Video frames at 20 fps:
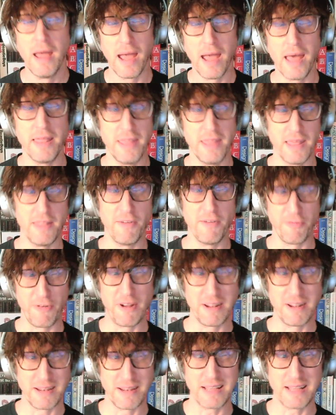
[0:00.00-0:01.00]
And then the
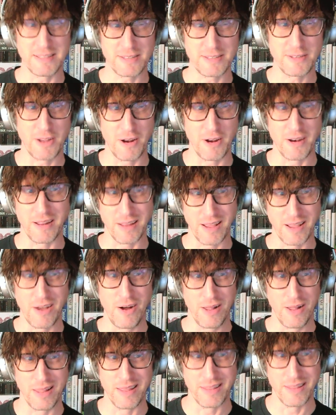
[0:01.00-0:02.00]
front desk started
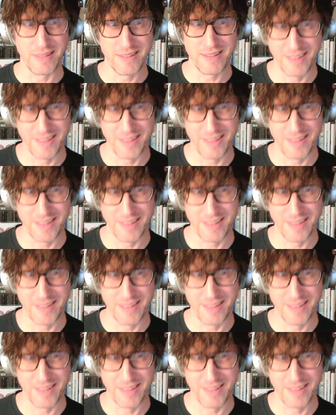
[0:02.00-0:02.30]
calling.